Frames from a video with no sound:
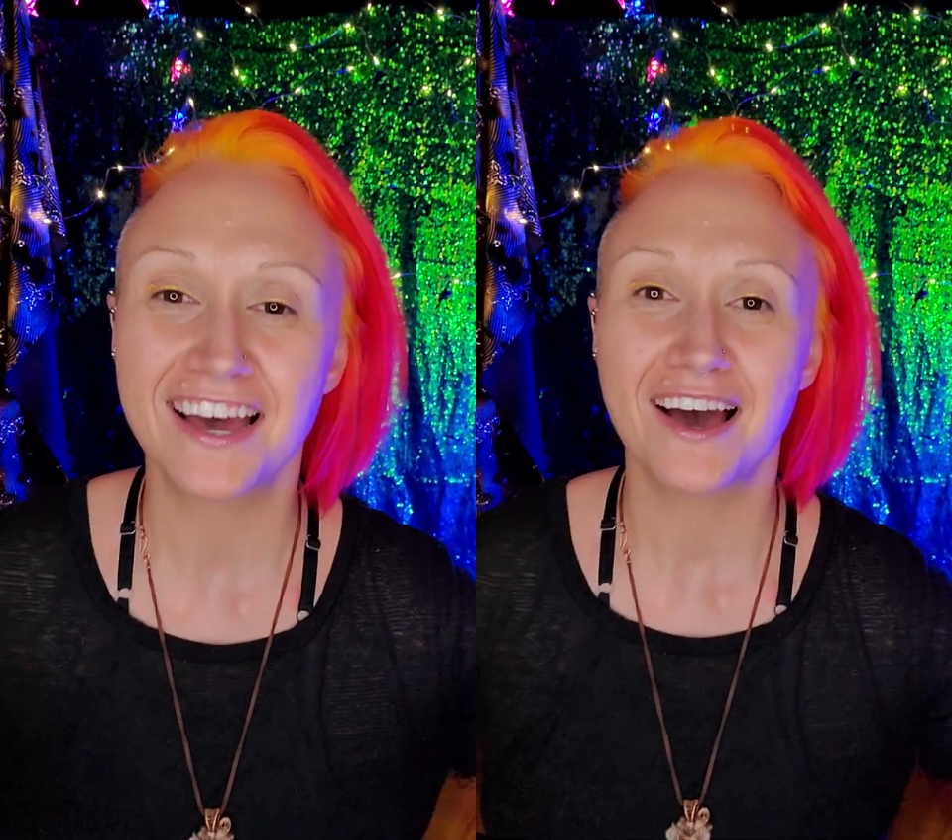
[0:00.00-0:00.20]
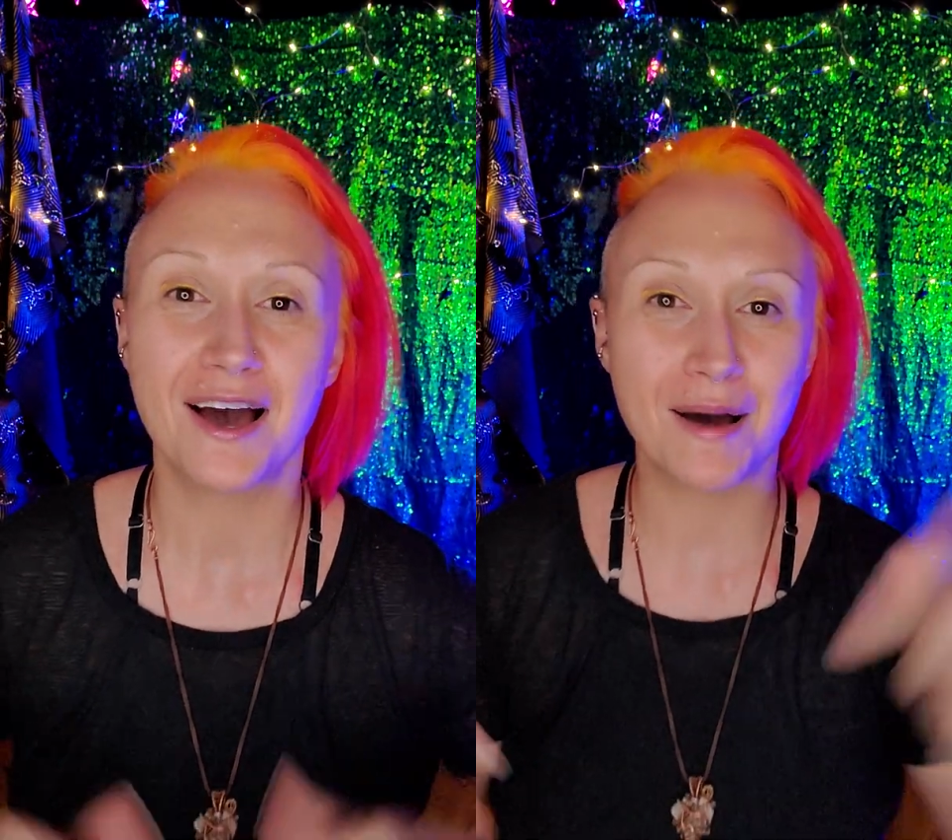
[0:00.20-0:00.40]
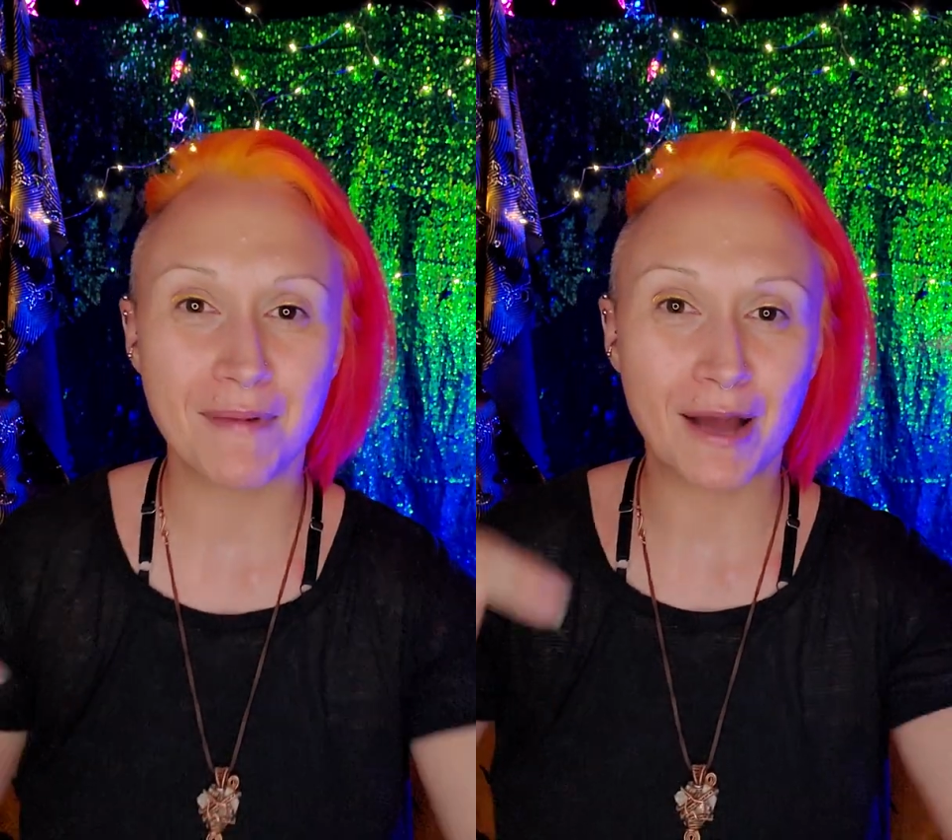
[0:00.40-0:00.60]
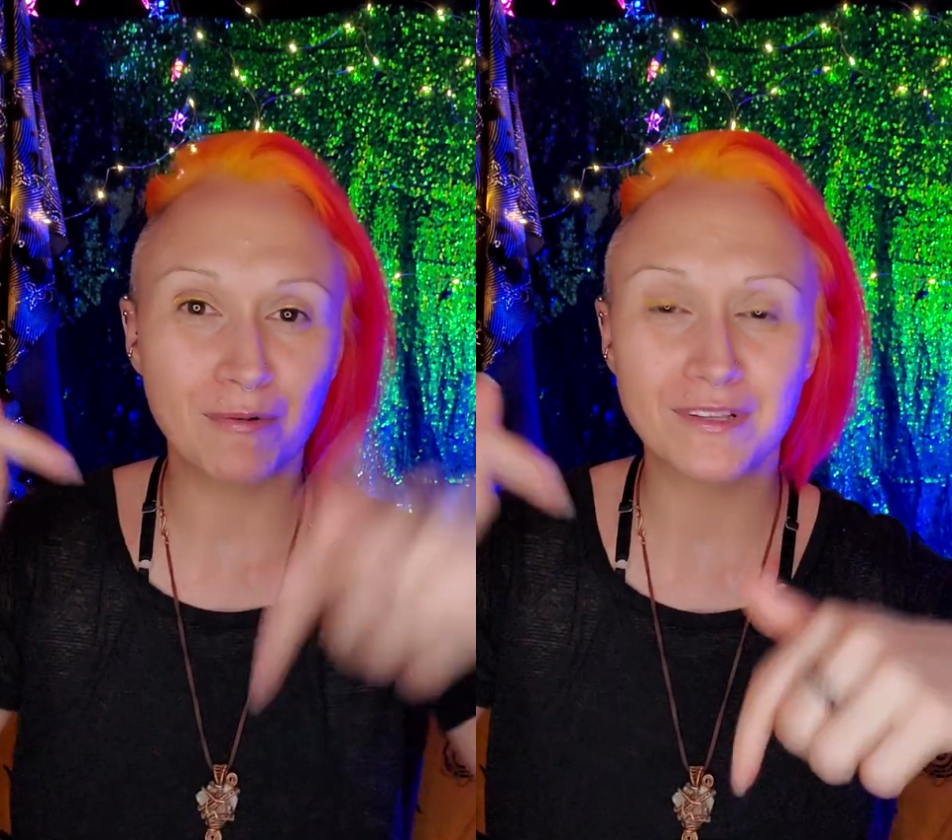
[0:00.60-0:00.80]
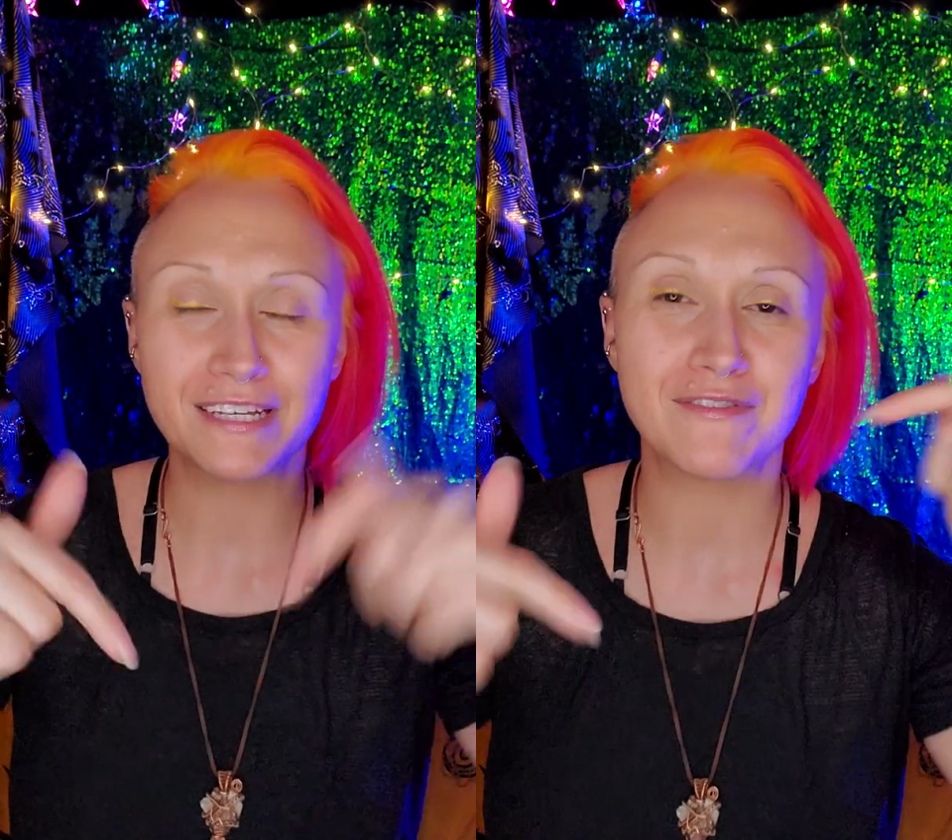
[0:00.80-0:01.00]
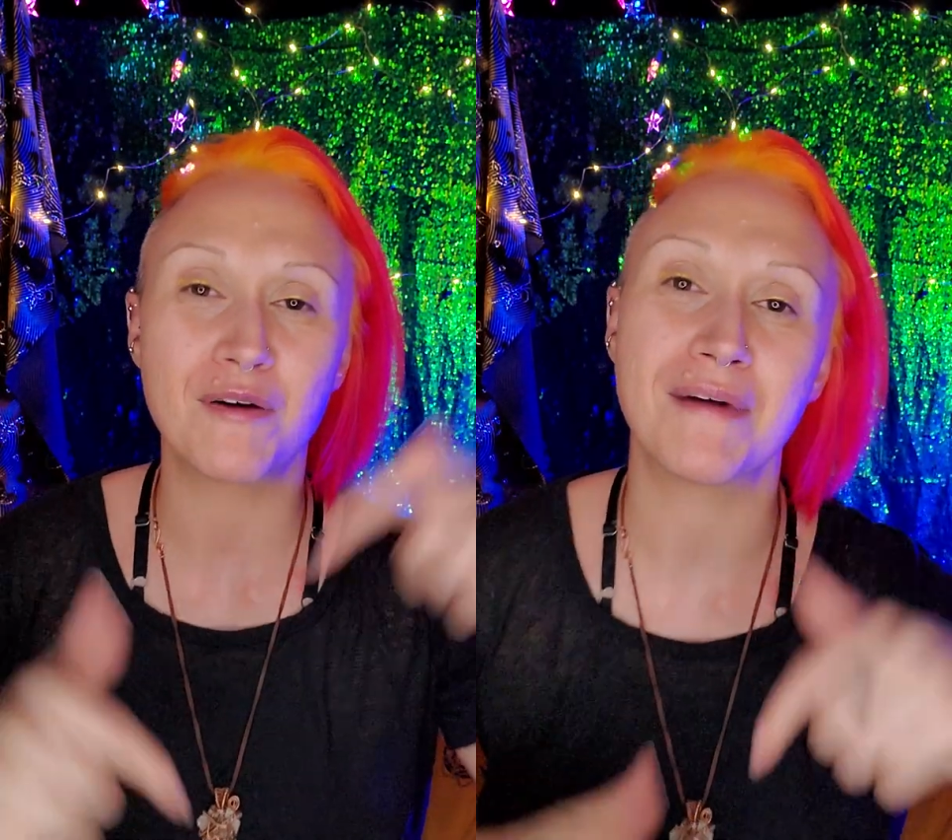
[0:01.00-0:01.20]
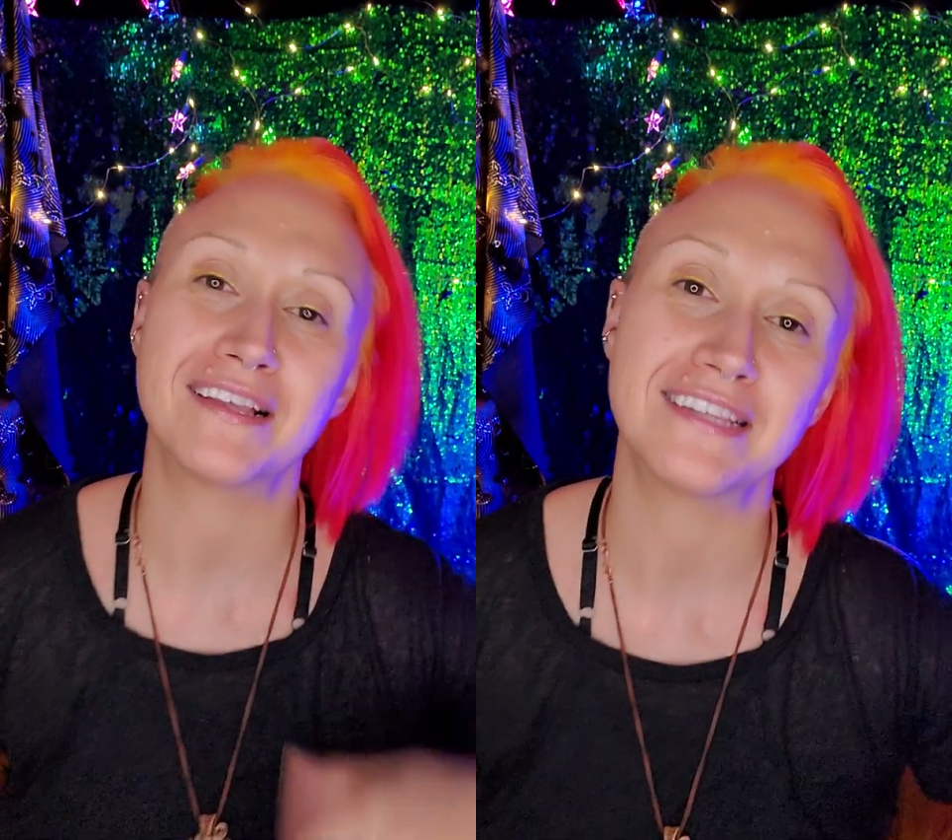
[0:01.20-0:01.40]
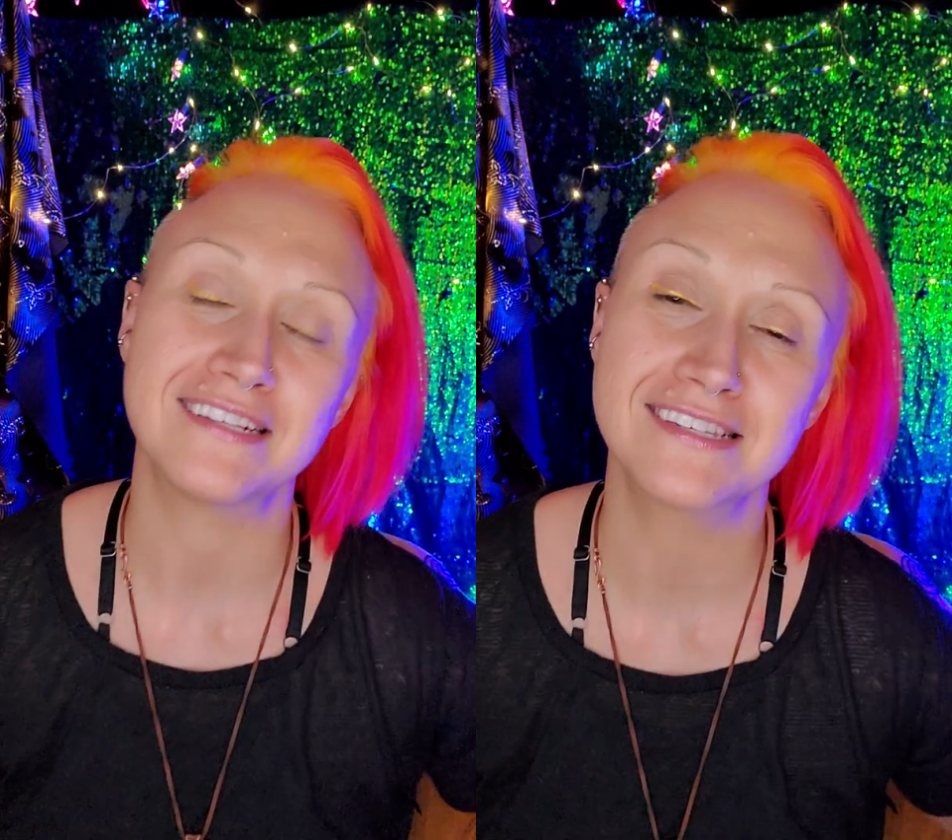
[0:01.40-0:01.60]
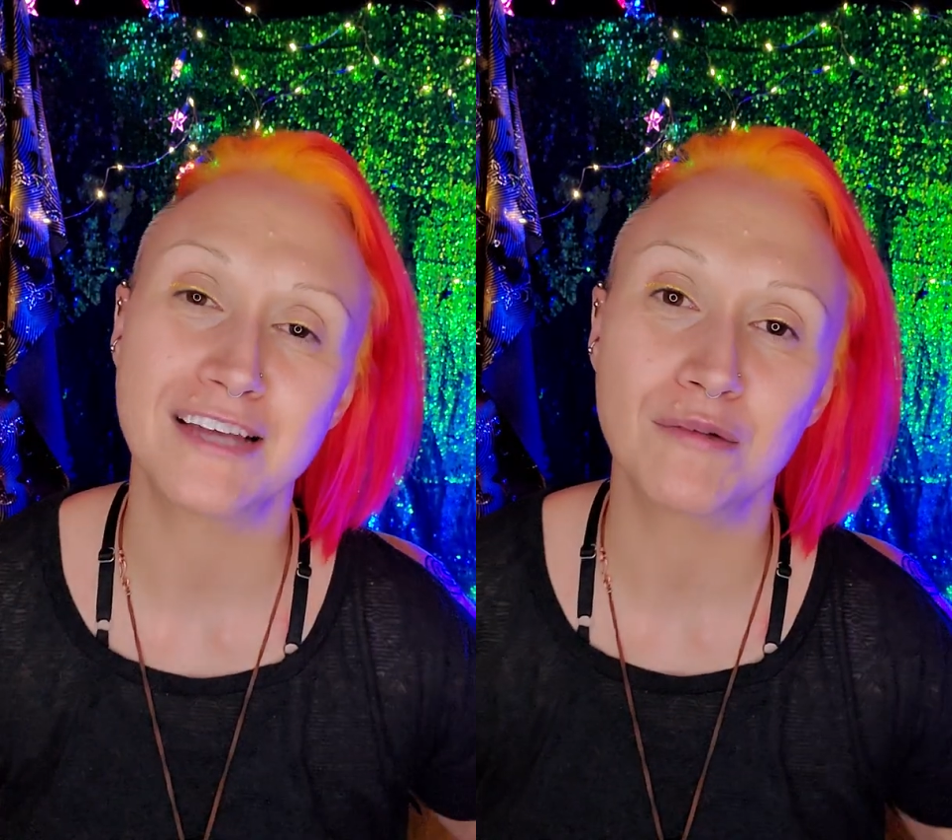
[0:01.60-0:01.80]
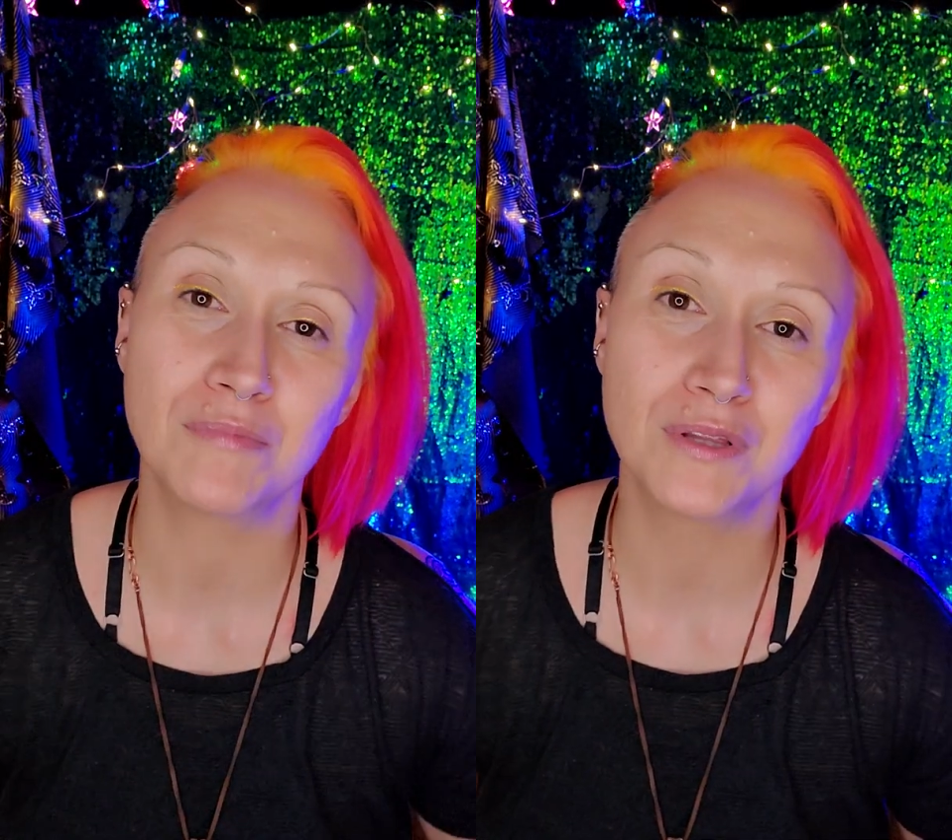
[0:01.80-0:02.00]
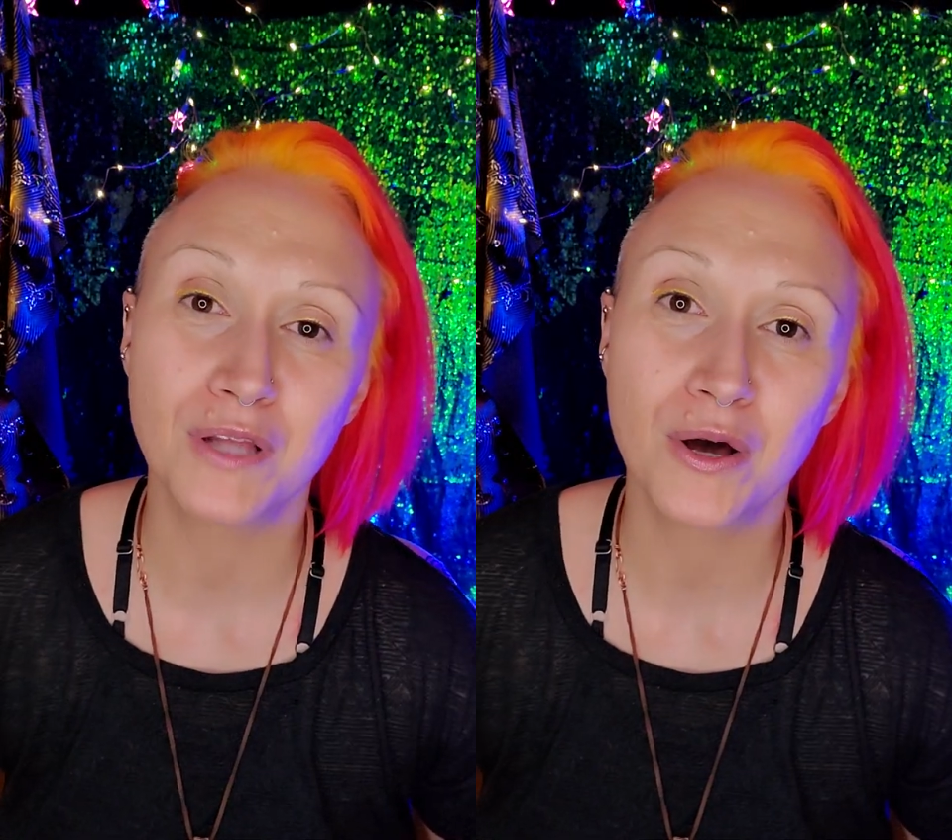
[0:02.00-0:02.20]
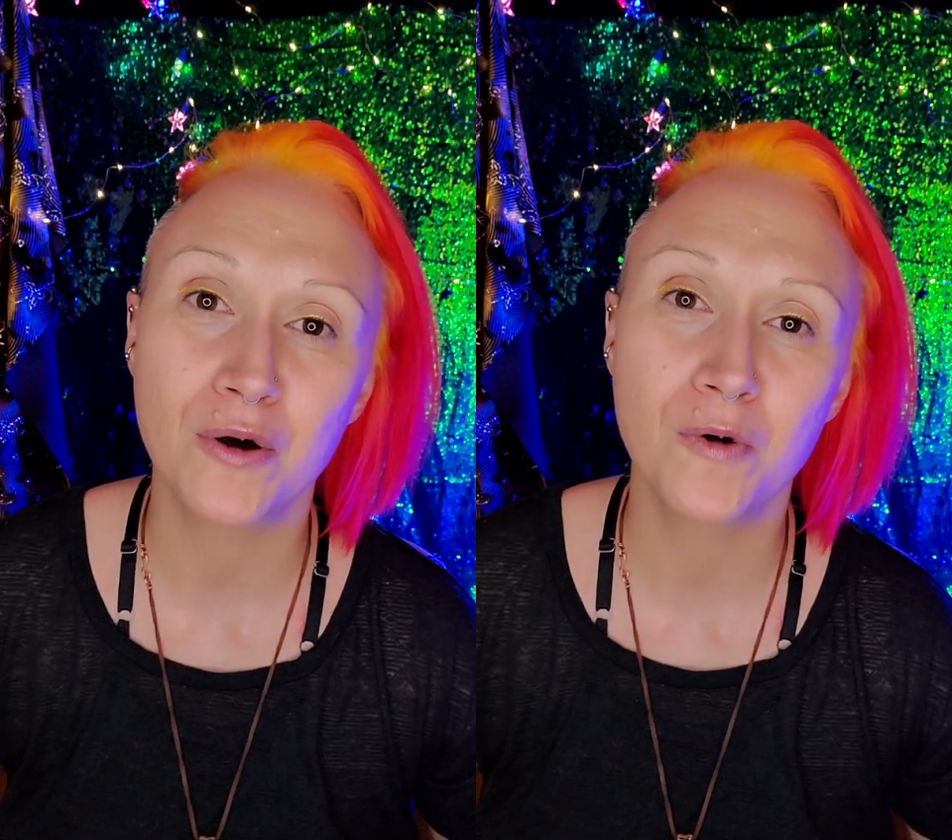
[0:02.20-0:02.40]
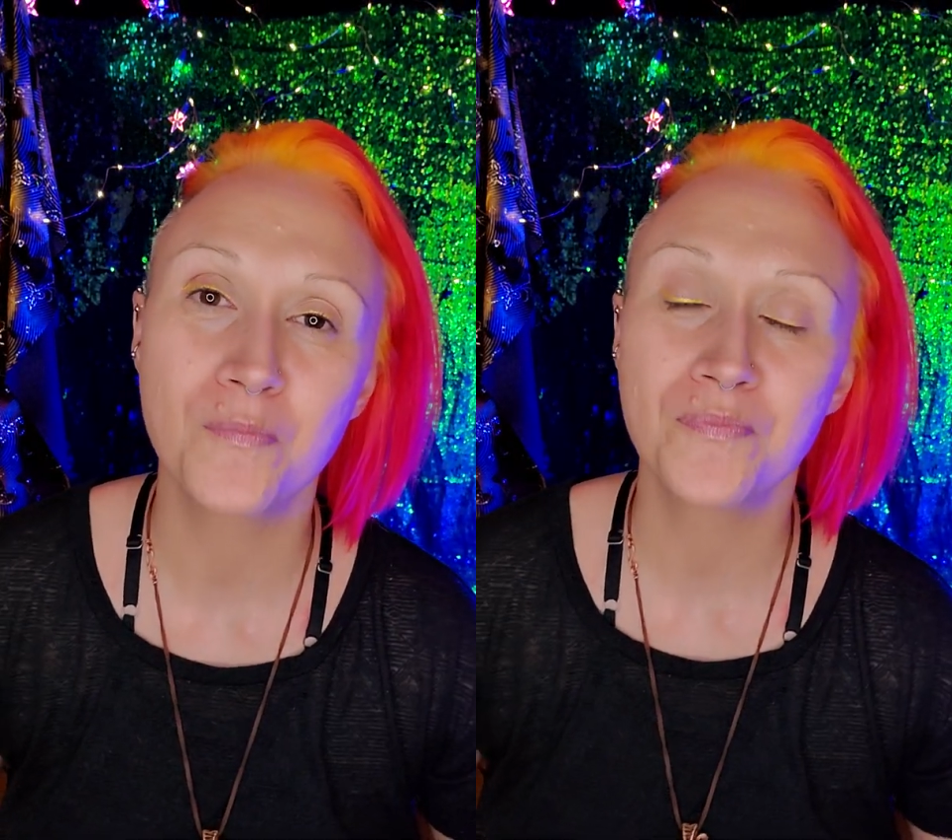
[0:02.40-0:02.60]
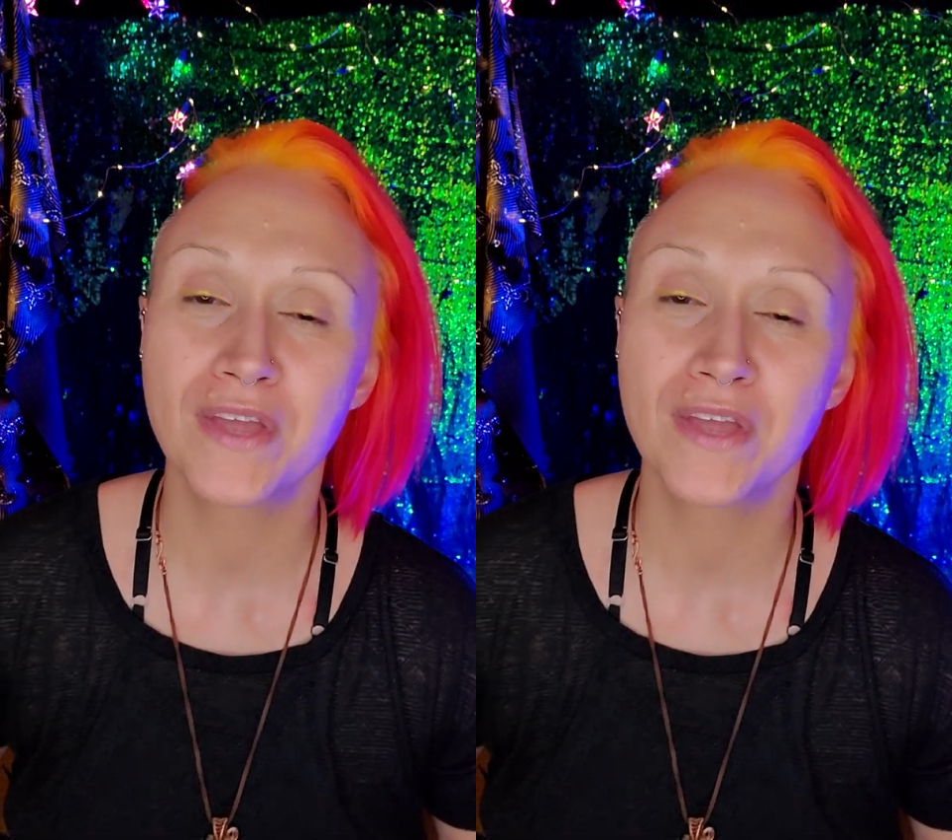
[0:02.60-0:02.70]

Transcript: I will leave all my links down below.